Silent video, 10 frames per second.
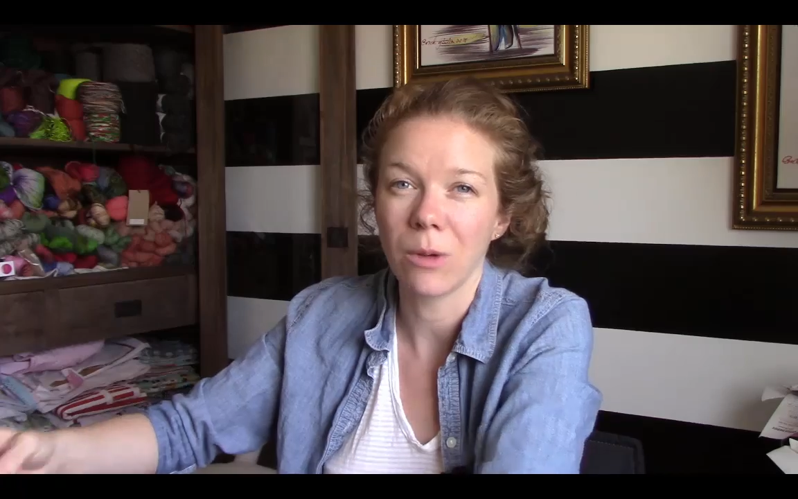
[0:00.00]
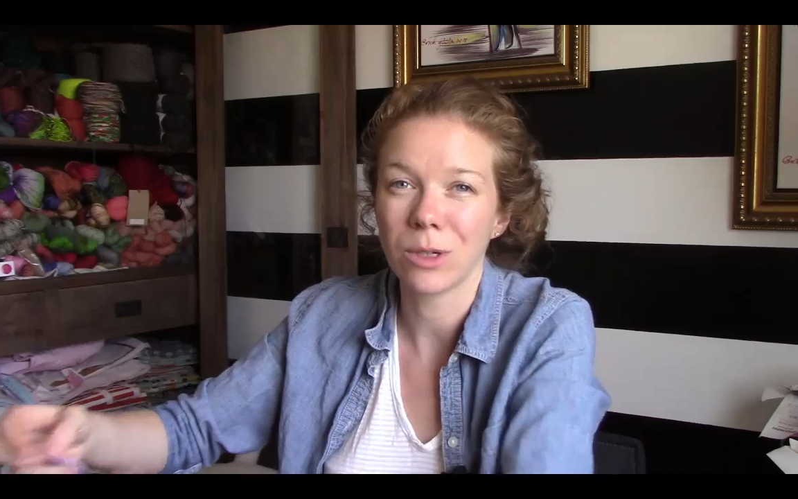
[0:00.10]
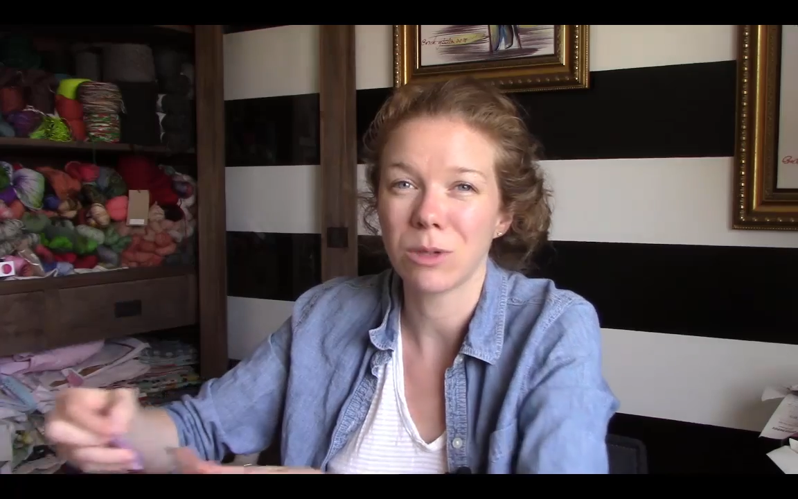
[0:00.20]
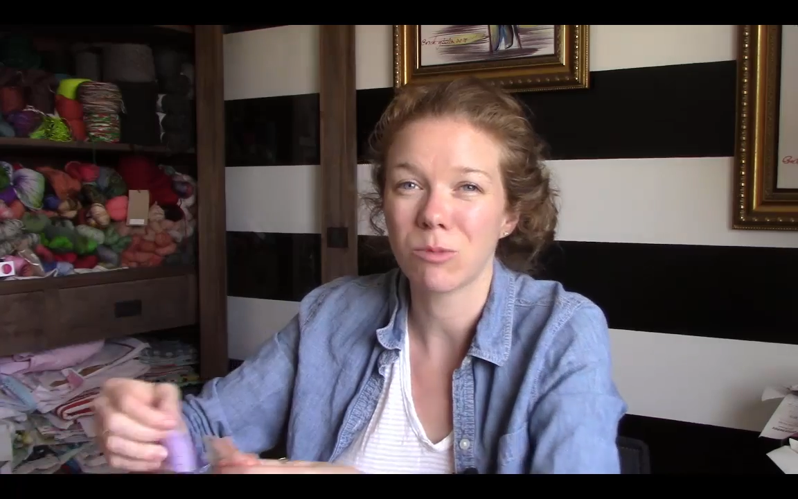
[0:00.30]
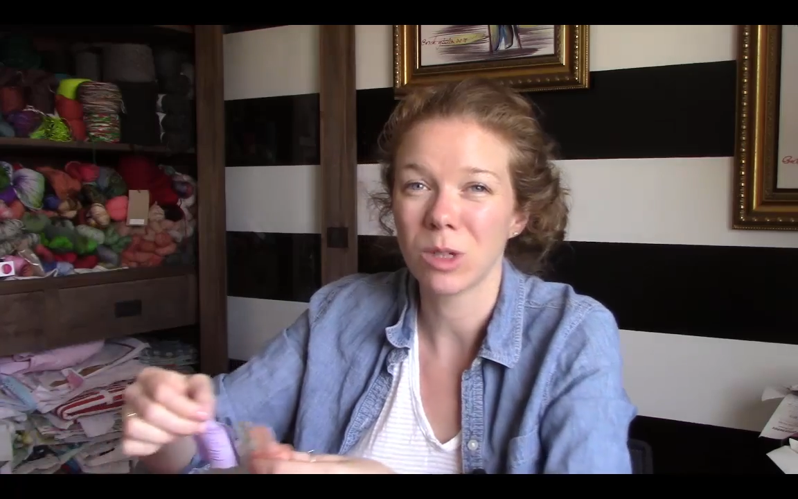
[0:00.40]

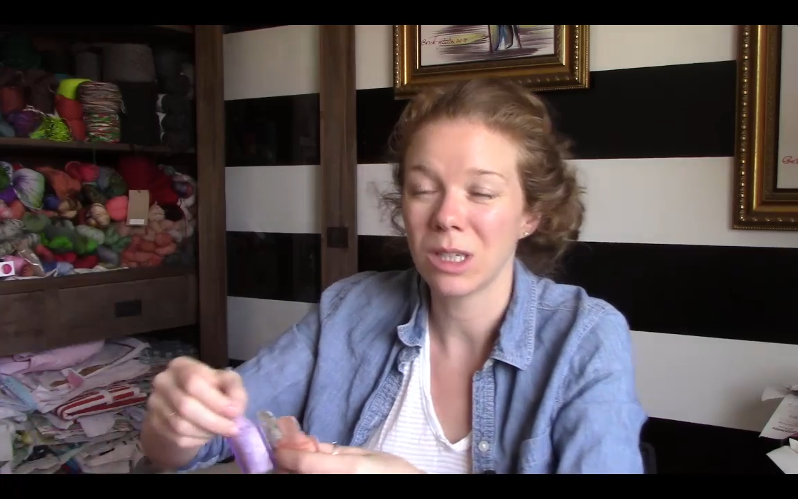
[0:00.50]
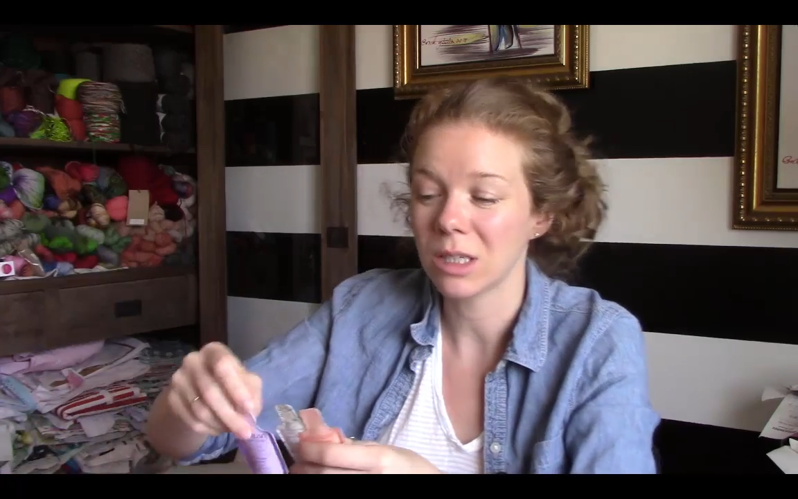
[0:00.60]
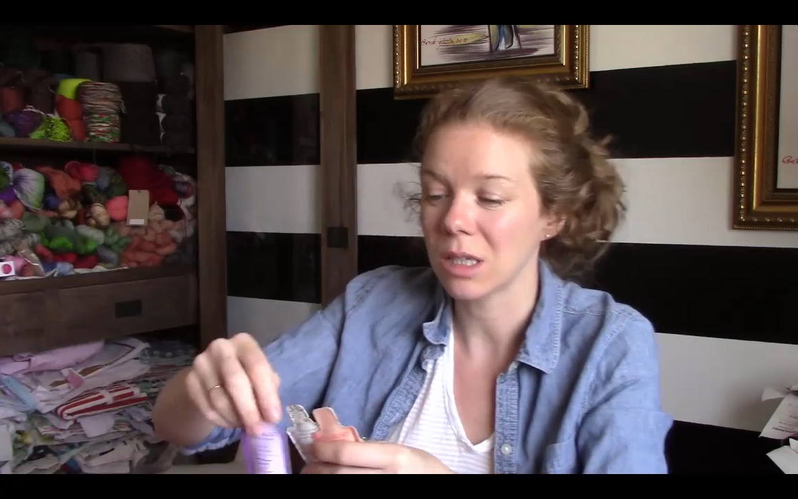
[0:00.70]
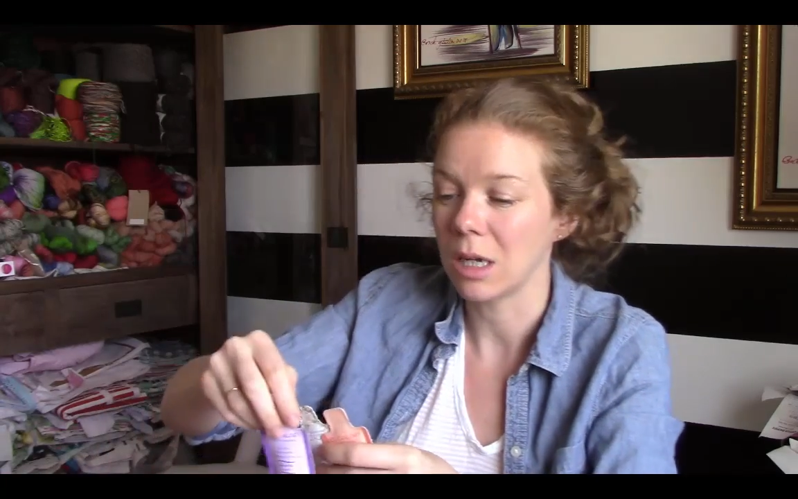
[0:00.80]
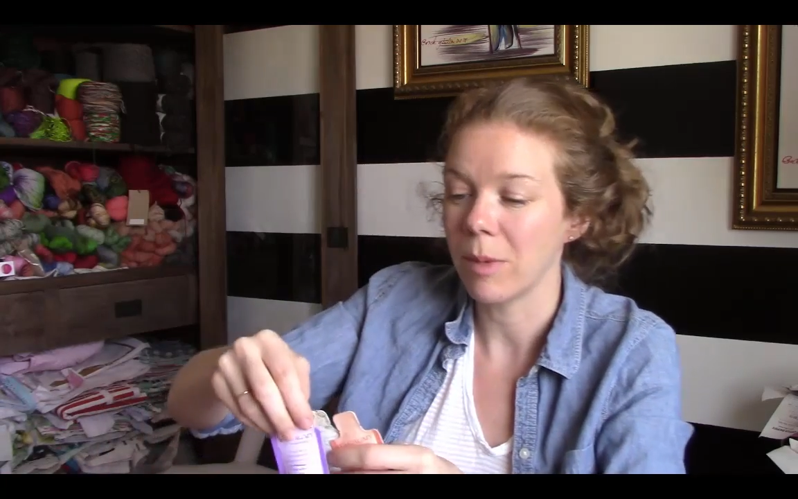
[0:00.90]
which I'm really
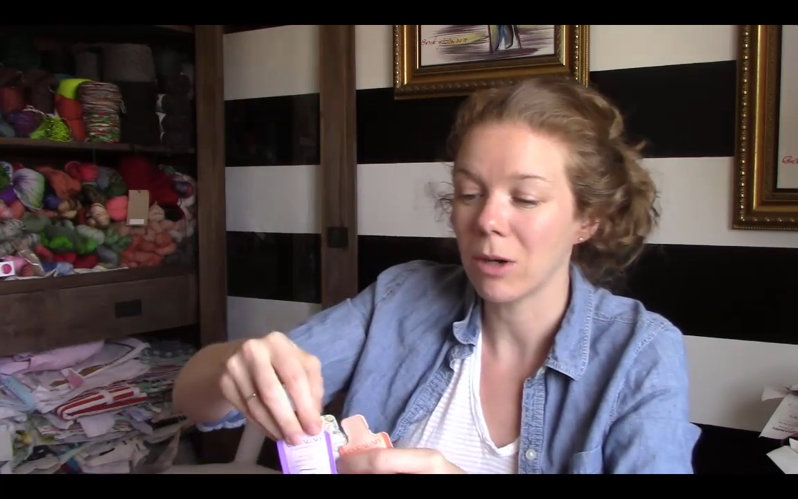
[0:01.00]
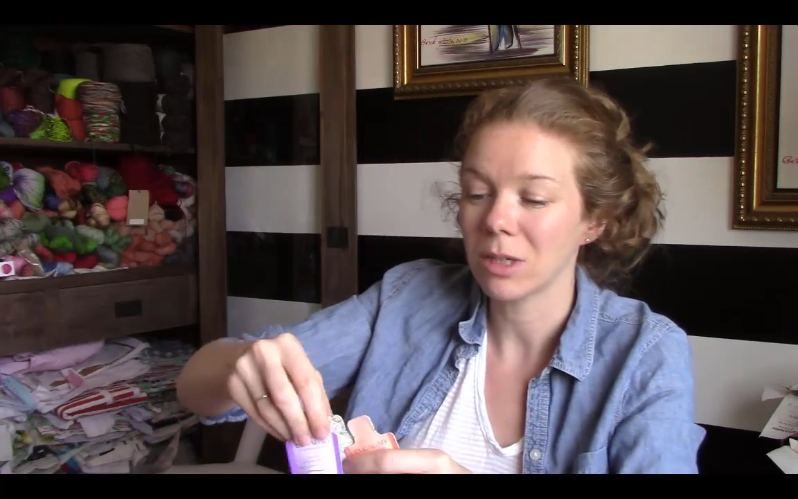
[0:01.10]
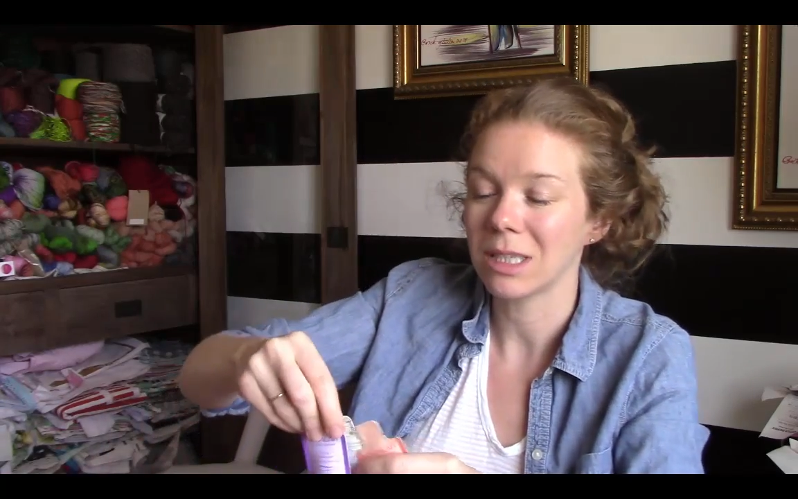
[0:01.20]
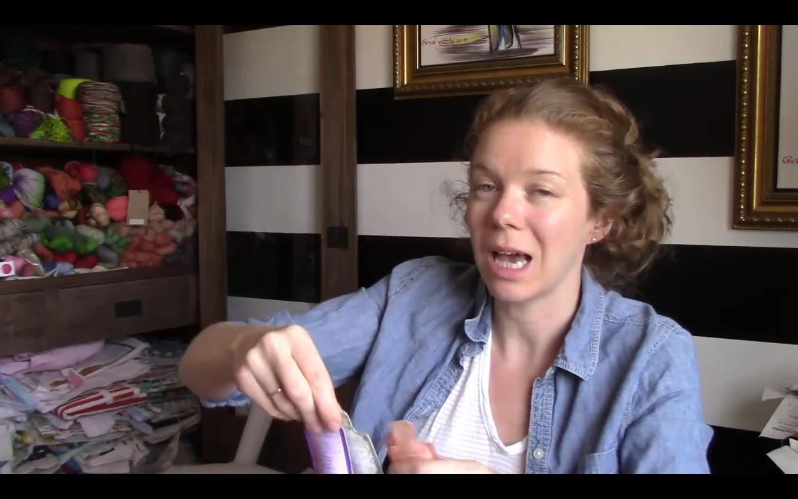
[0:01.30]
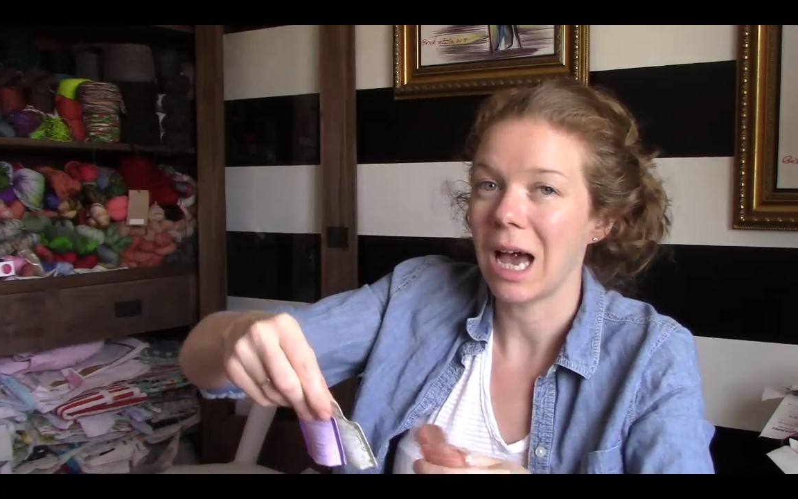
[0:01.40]
excited about because